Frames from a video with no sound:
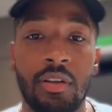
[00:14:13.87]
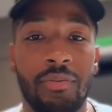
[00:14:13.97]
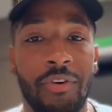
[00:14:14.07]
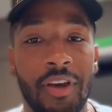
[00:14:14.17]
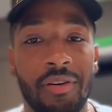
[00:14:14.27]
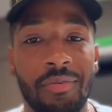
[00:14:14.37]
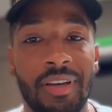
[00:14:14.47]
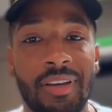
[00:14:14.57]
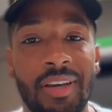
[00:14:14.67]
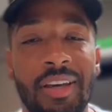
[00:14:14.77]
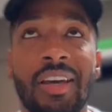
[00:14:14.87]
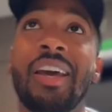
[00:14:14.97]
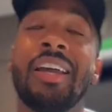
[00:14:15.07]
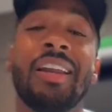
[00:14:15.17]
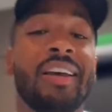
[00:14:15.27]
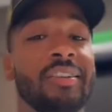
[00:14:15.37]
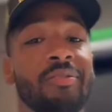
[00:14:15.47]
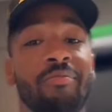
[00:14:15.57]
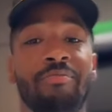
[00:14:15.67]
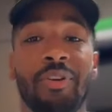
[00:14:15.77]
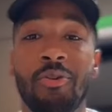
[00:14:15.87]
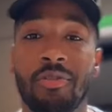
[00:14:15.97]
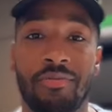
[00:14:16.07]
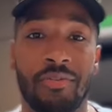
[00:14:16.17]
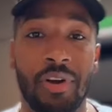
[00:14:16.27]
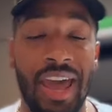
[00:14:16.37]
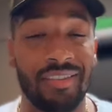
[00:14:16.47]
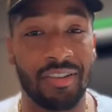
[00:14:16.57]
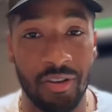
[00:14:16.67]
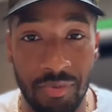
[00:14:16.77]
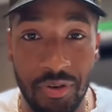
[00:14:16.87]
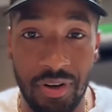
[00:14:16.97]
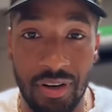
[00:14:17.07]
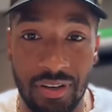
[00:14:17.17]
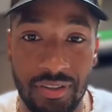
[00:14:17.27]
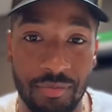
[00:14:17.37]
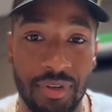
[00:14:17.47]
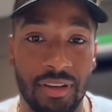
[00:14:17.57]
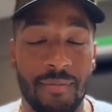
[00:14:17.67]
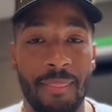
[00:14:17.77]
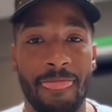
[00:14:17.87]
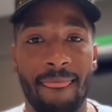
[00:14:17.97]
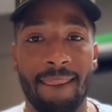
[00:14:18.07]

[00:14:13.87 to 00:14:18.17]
You feel me? And that's beautiful. That's community to me.